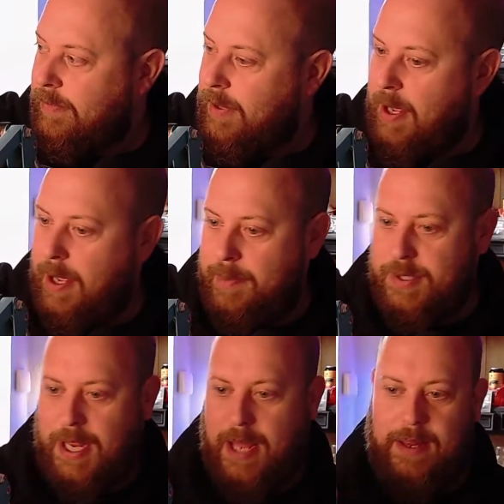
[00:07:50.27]
to
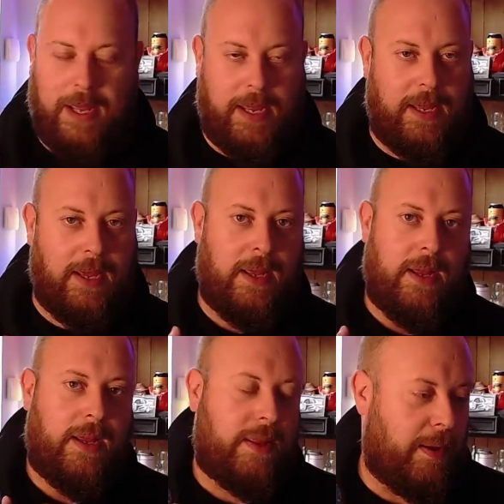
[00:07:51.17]
get the
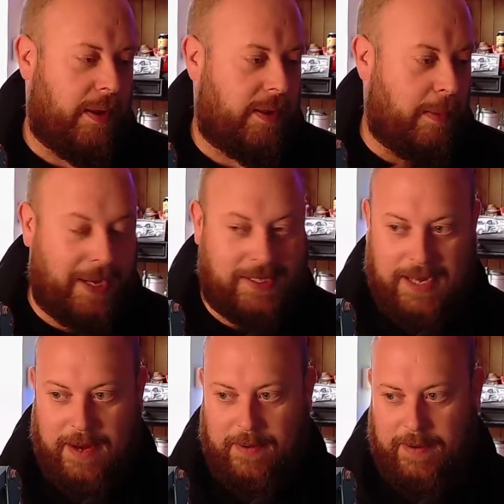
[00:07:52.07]
best
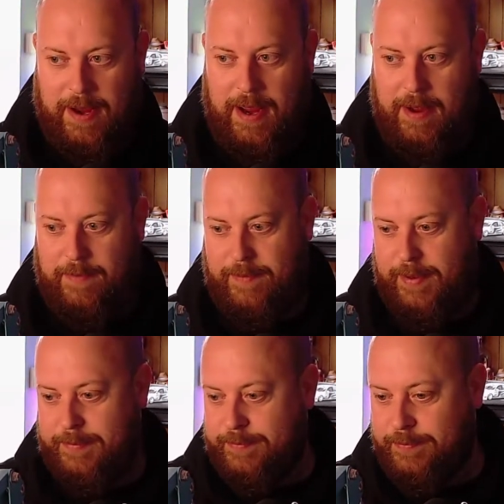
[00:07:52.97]
sound out of it.
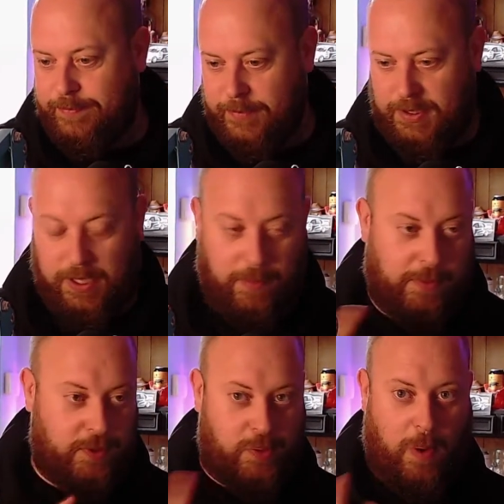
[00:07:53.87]
So we'll
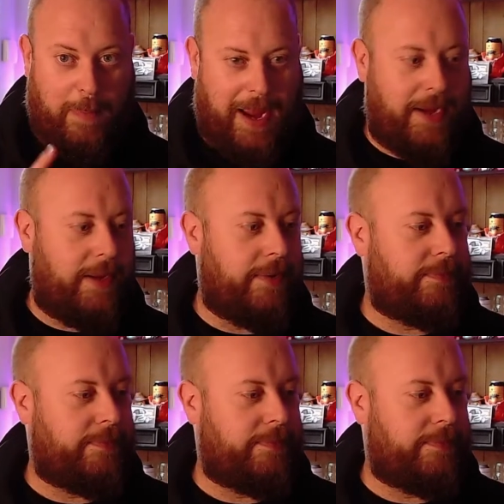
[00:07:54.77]
swap back.